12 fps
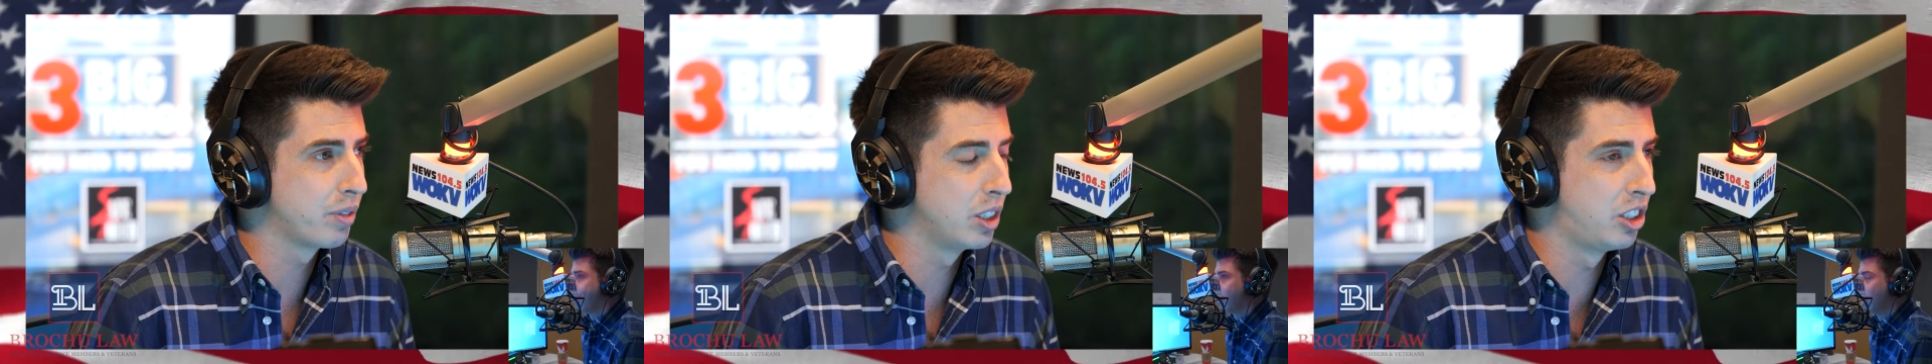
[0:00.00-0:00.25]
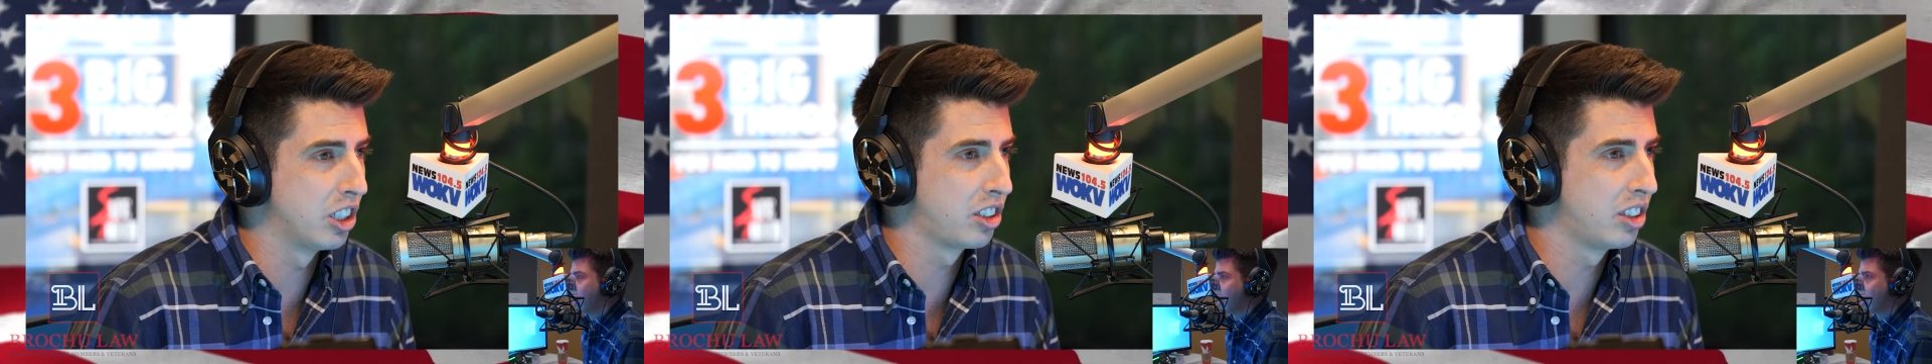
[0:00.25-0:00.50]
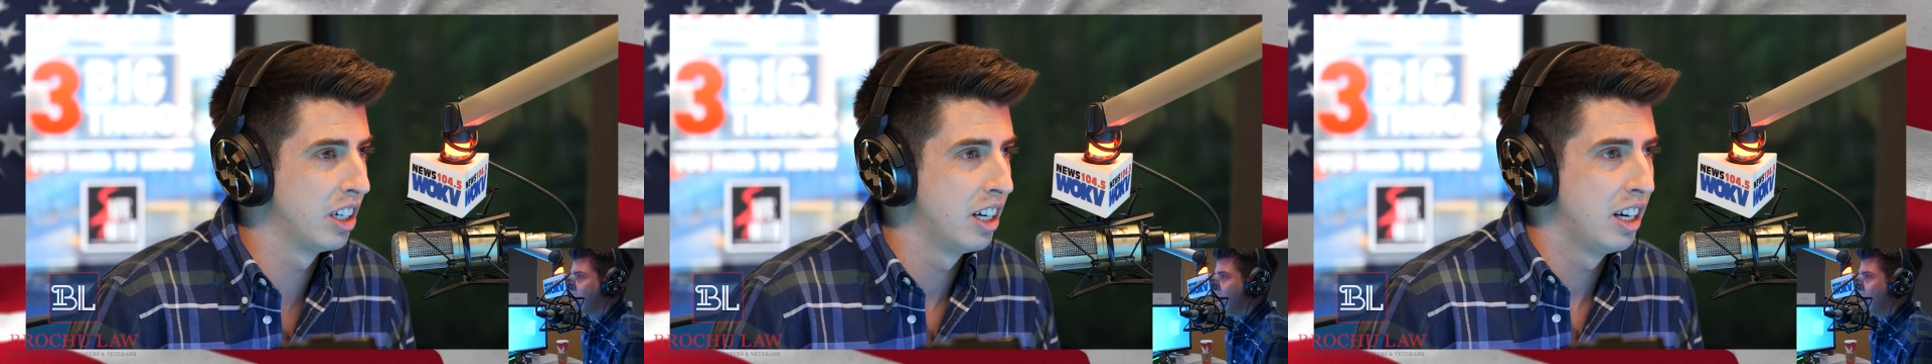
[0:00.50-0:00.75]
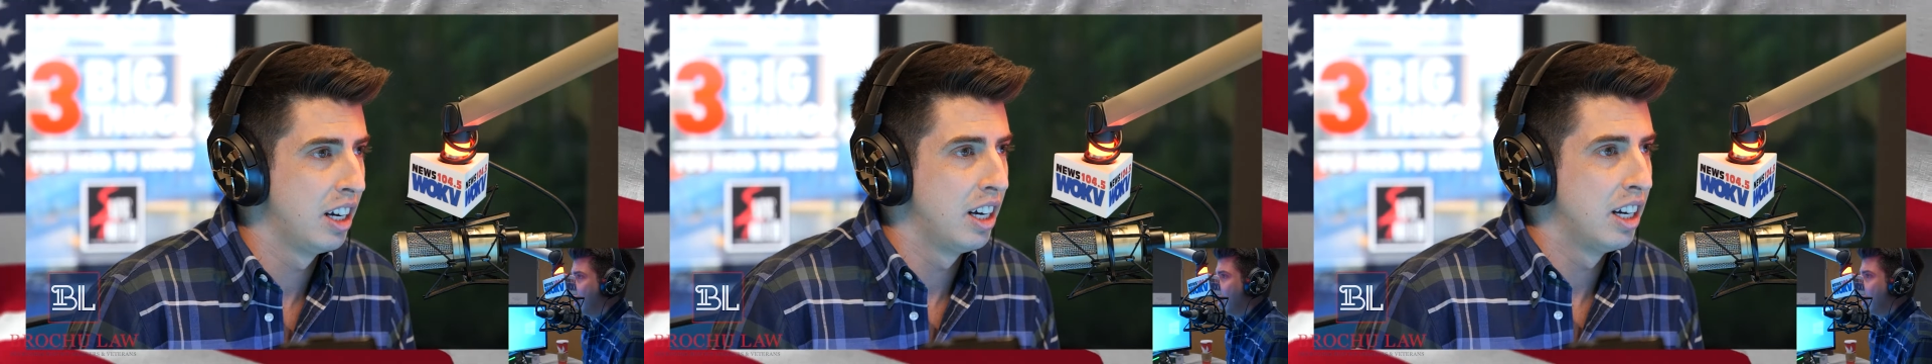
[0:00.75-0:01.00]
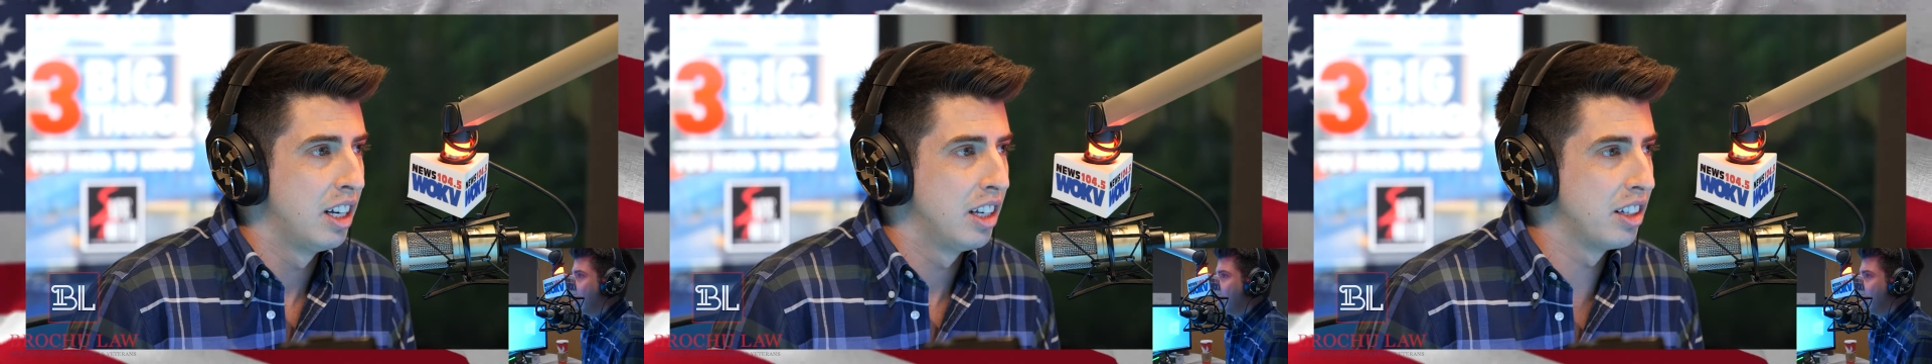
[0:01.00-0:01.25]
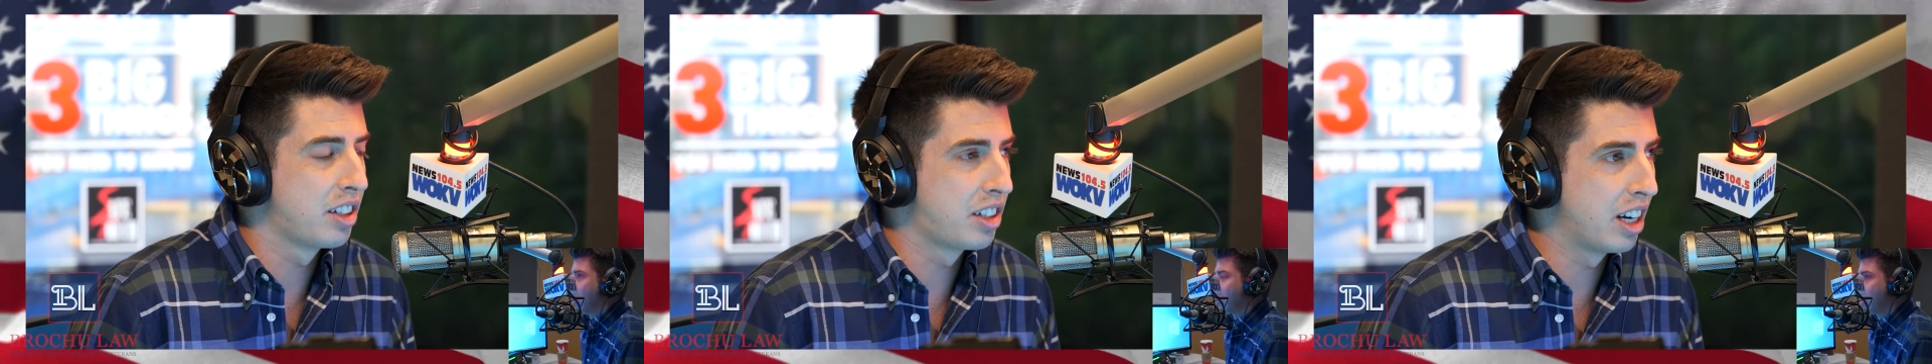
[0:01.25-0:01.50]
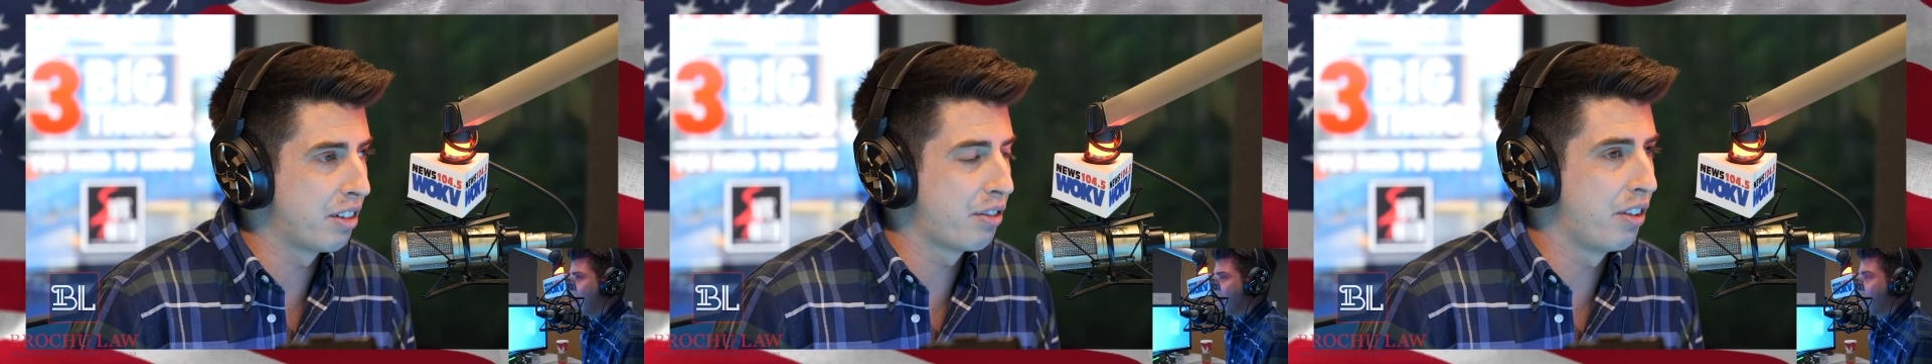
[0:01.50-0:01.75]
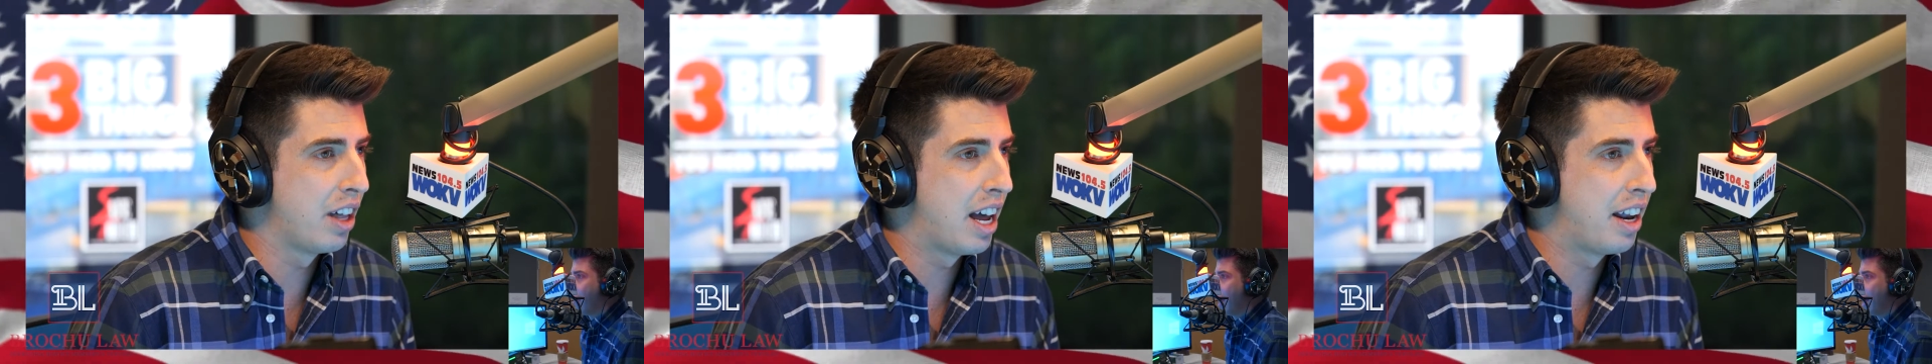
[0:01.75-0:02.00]
just stuff
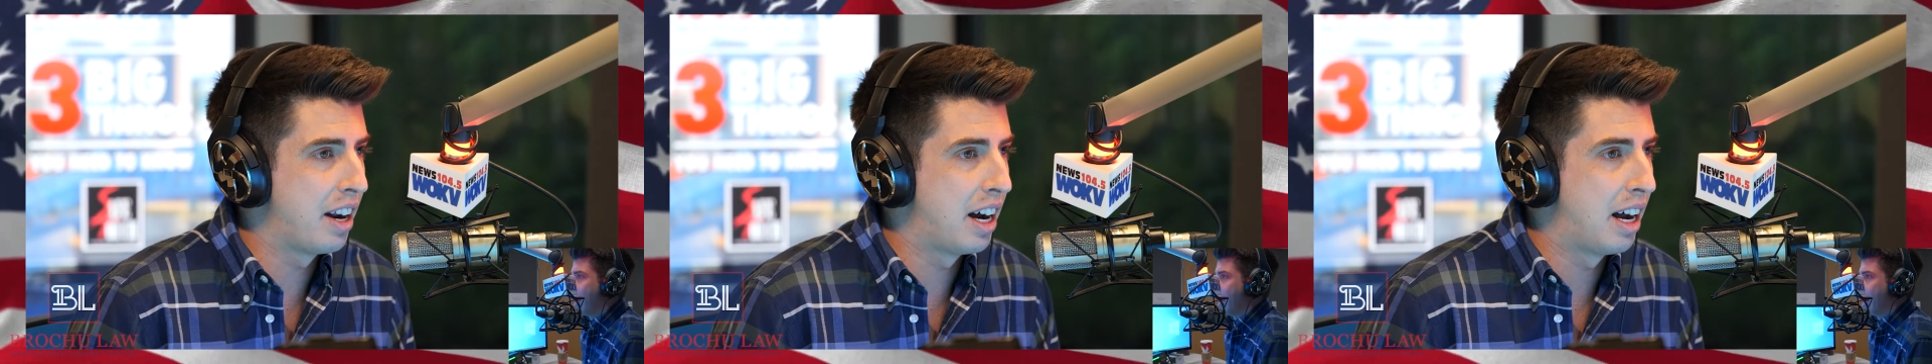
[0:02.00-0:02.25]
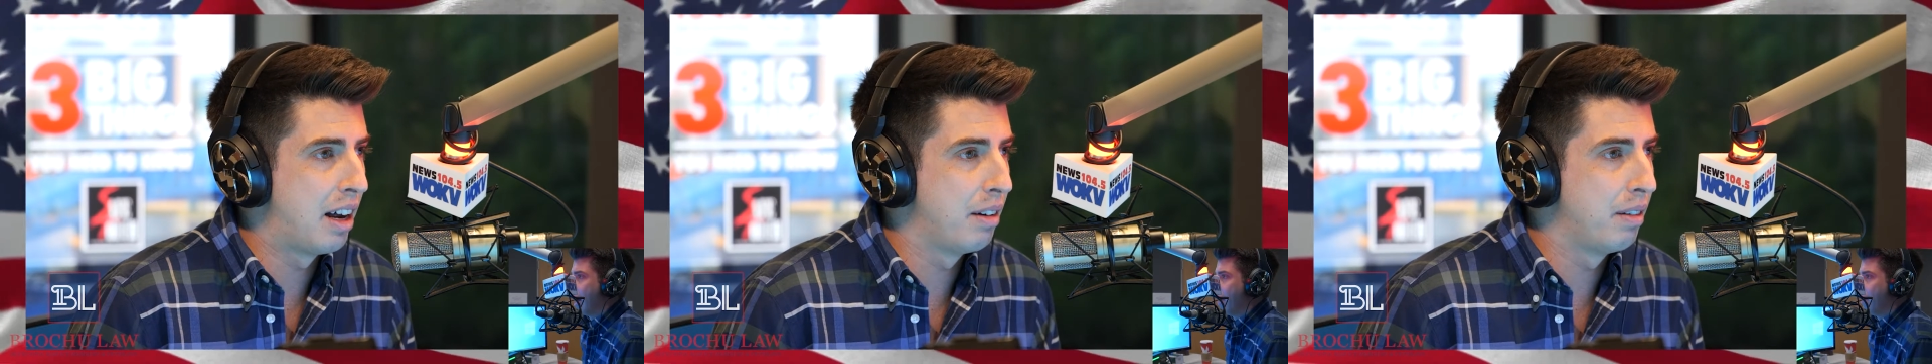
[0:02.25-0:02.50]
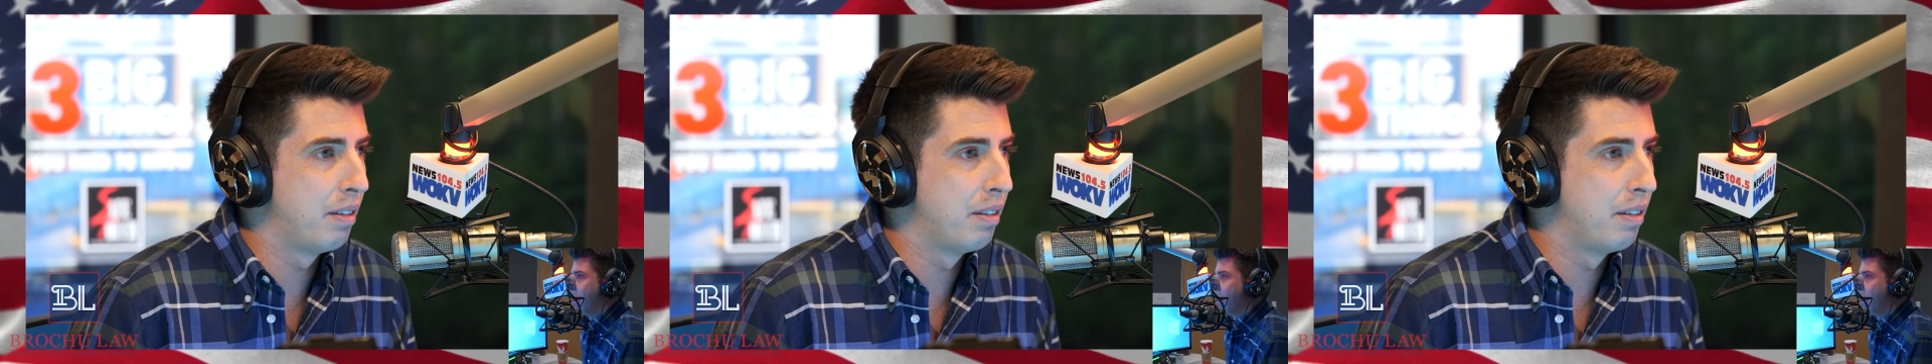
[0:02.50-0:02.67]
that a